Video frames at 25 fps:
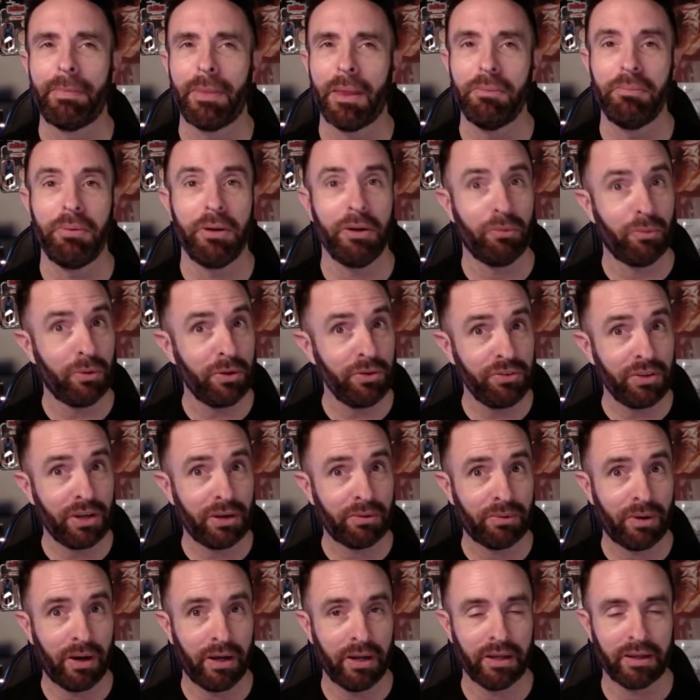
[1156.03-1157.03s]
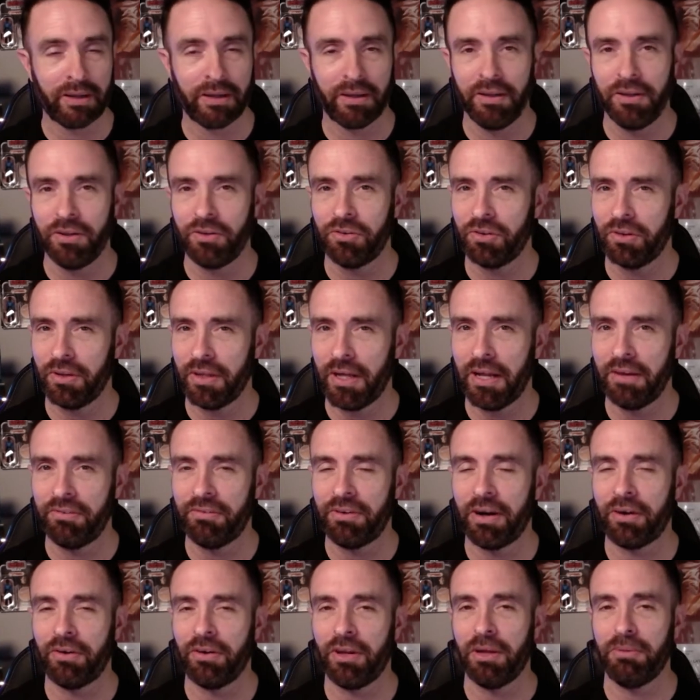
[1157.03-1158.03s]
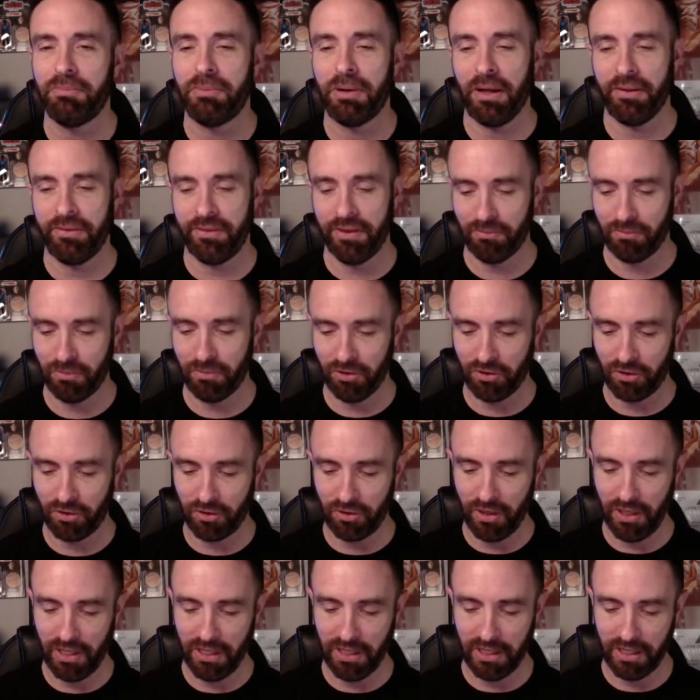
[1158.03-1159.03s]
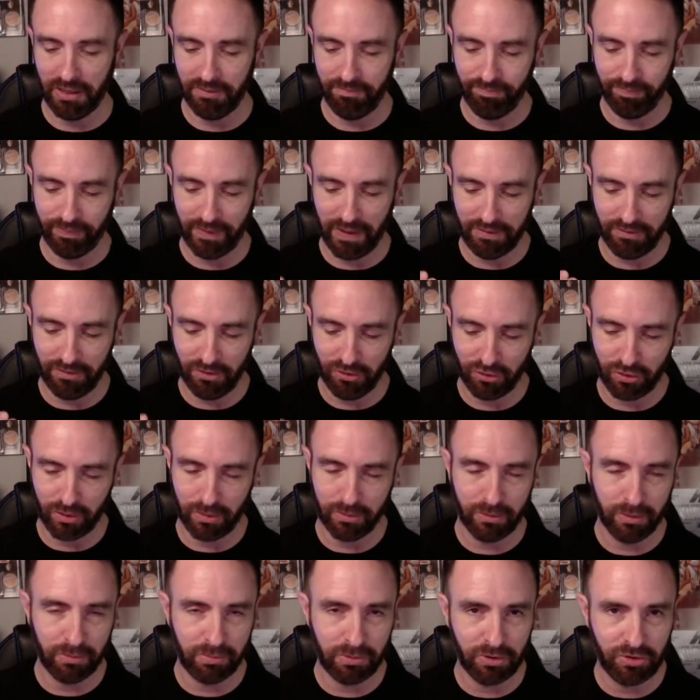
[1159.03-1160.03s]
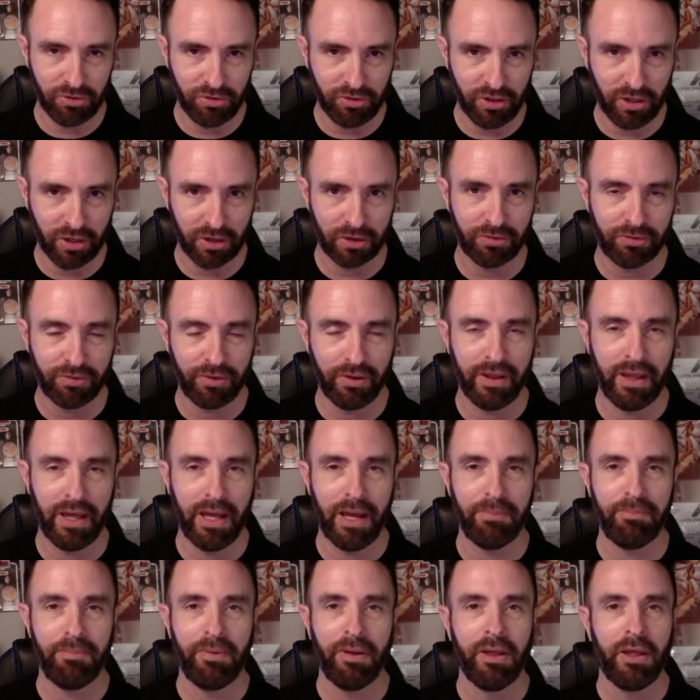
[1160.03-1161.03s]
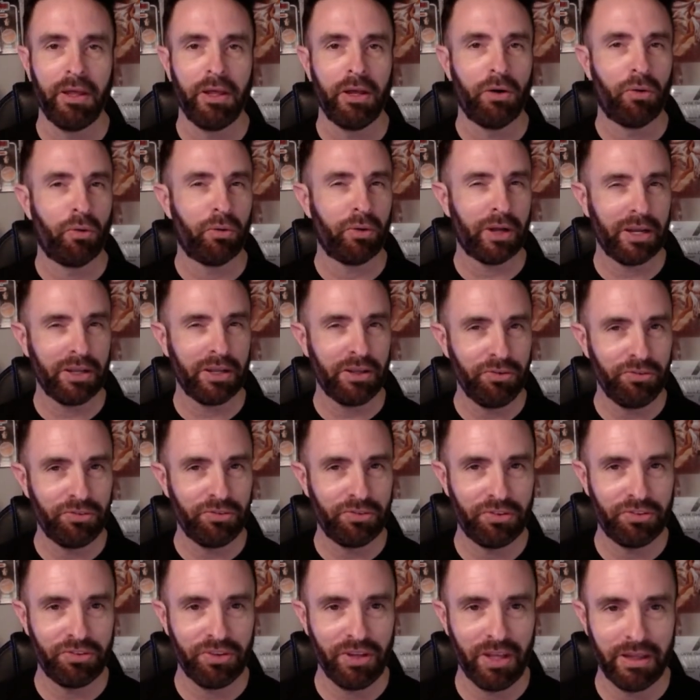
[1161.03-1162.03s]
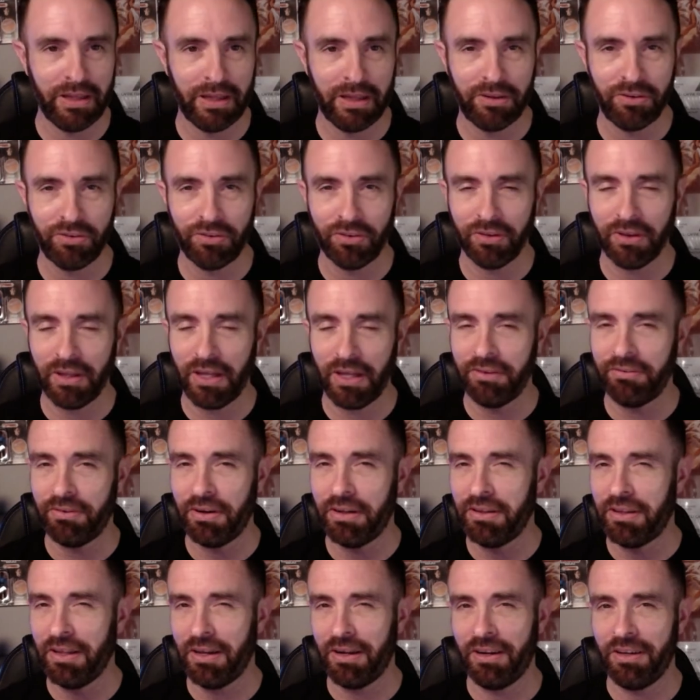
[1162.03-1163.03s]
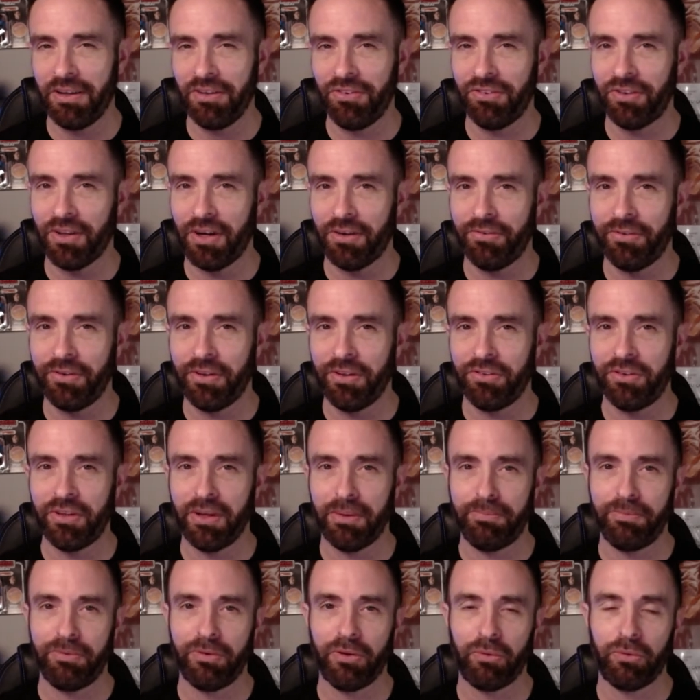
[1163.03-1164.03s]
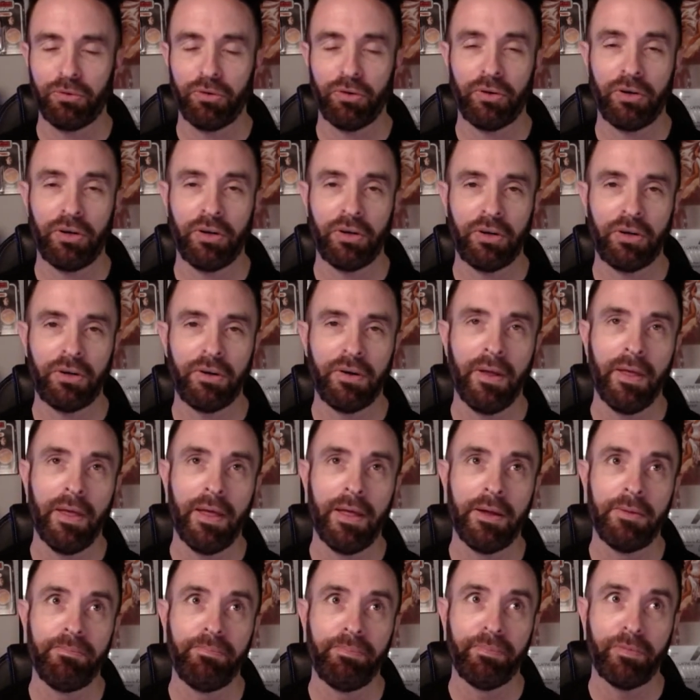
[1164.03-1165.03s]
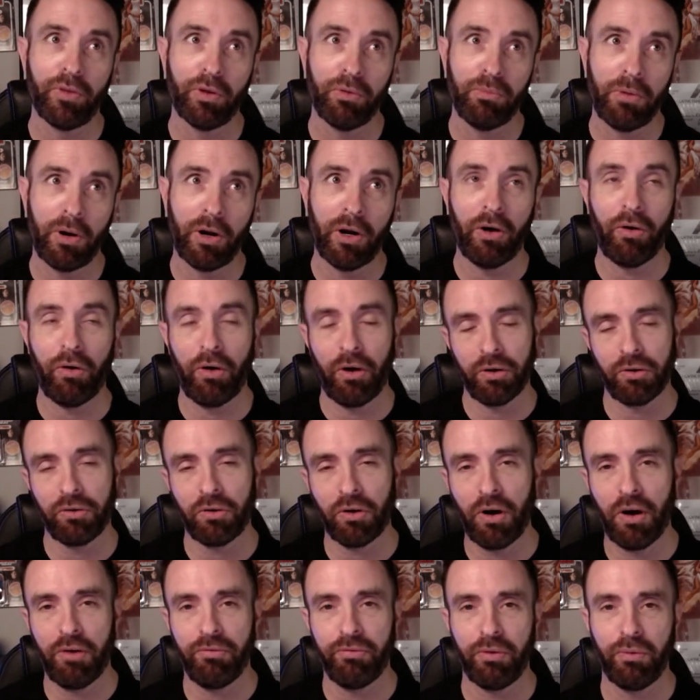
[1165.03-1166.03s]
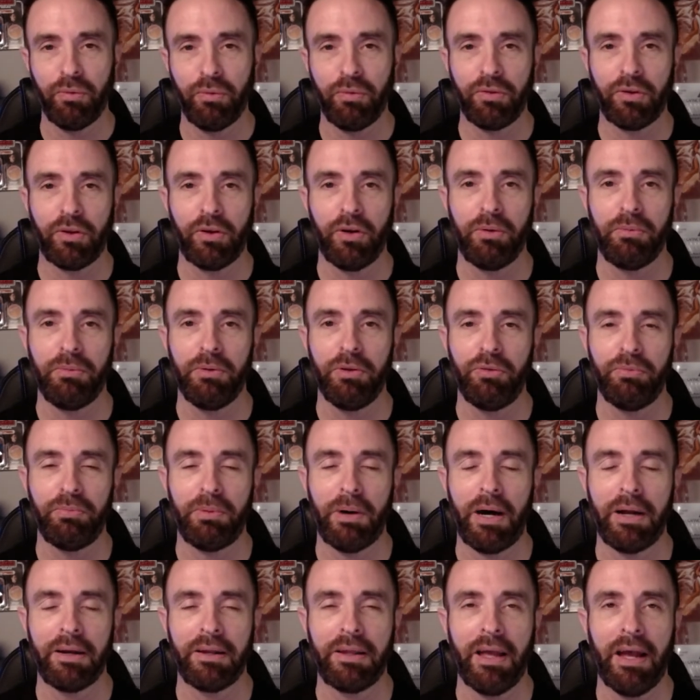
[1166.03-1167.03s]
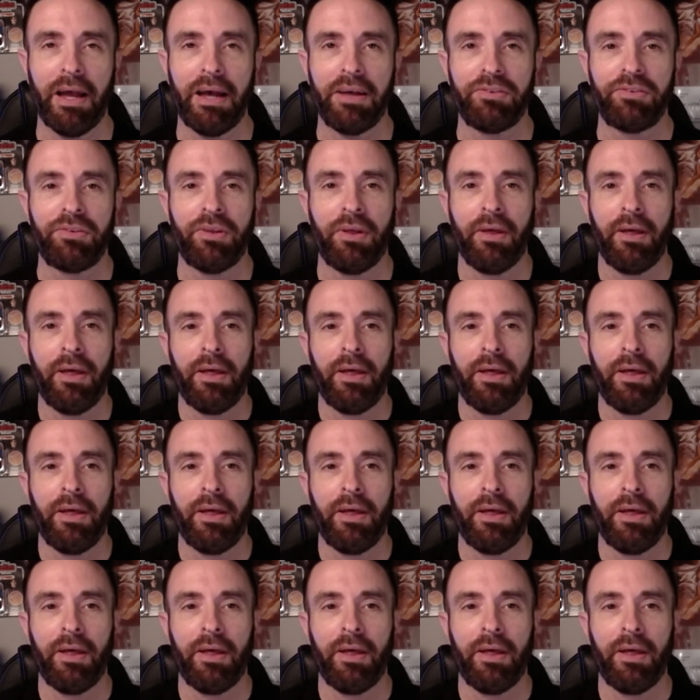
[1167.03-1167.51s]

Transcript: But it was ironic. There's a lot of irony about them returning and having the stormtroopers cheer for them. We're not used to seeing that. There's a lot of identity stuff in this episode, which you'll hear tomorrow on Coffee with Kenobi's podcast.